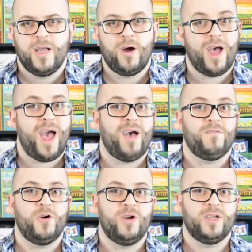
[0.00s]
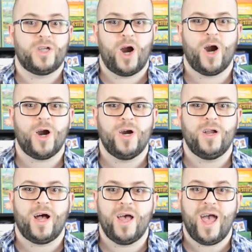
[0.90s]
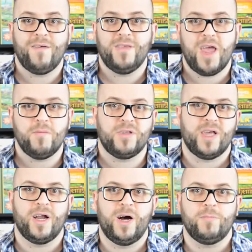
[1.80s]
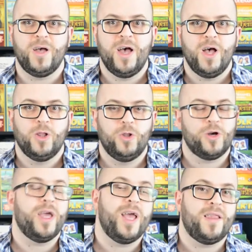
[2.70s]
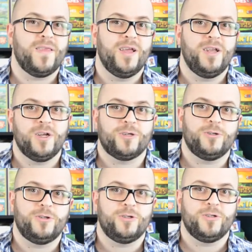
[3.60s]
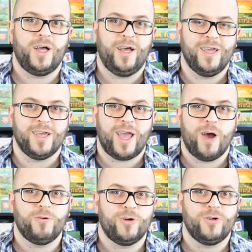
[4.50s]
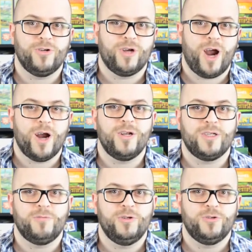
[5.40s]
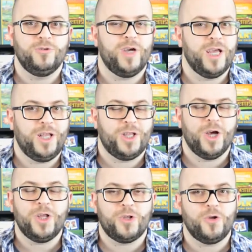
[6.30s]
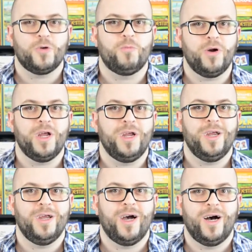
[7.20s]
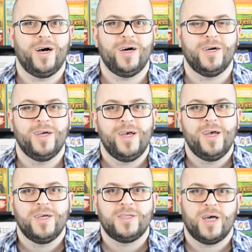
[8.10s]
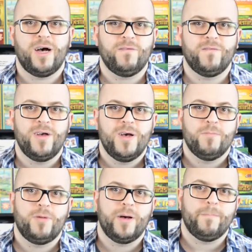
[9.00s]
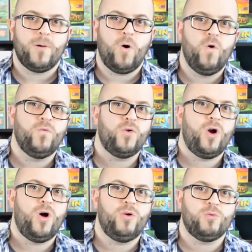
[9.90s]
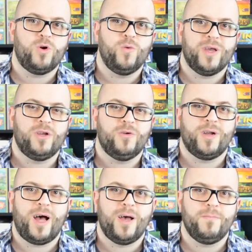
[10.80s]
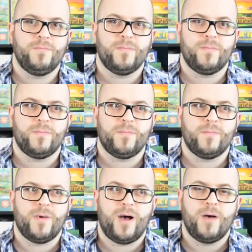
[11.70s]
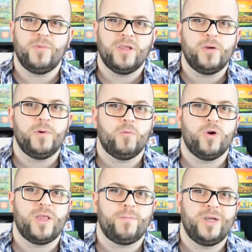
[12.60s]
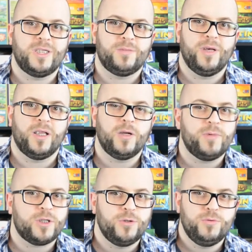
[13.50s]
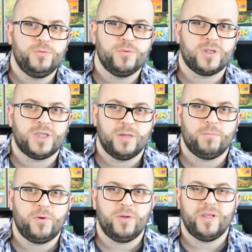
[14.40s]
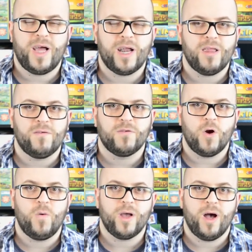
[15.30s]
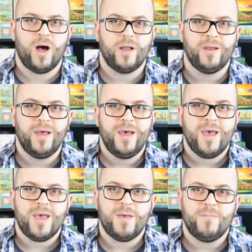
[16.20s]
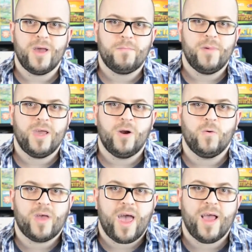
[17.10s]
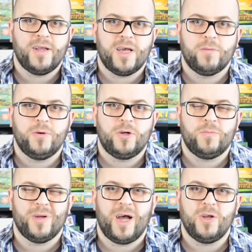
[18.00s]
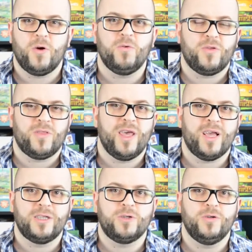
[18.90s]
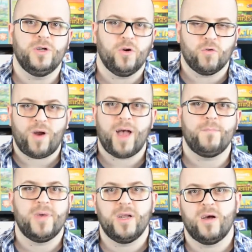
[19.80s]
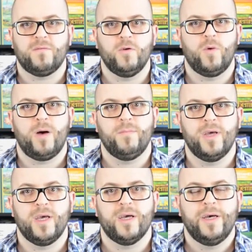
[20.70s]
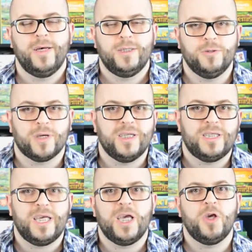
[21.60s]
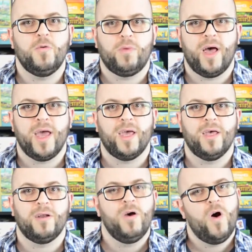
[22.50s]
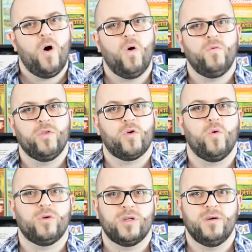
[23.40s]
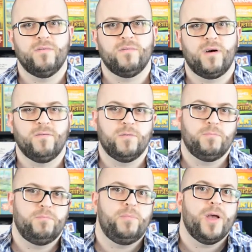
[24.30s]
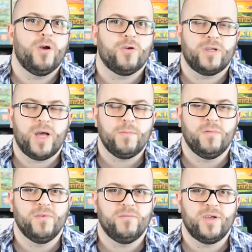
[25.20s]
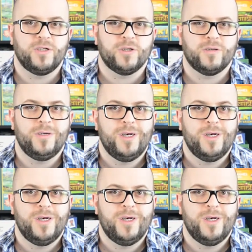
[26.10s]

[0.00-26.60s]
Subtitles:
Now I have heard it's hard. I have the game set up. Looking at the initial encounters cards that we drew, it does look pretty tough. But overall, going into it, I'm a little bit worried that it might just be a little bit too simple, not enough going on. It might be an okay deck builder, but I don't think it's going to grab me enough to want me to continue playing it over the course of a bigger type of adventure.